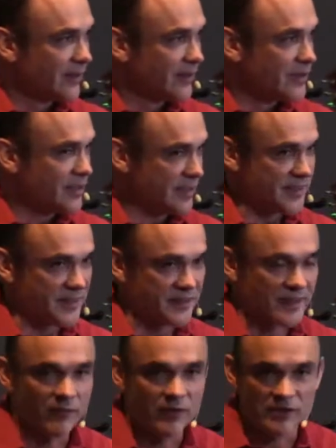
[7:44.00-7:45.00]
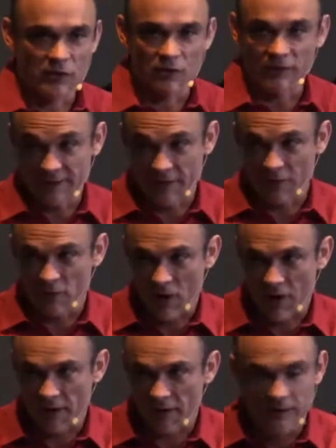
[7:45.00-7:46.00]
Jesus' comfort zone was on the
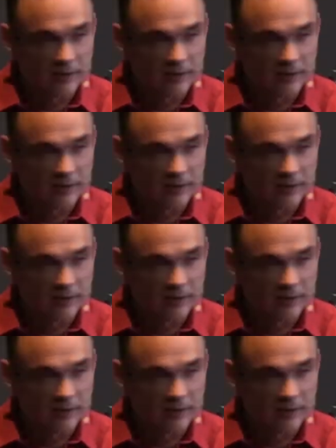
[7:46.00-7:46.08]
water.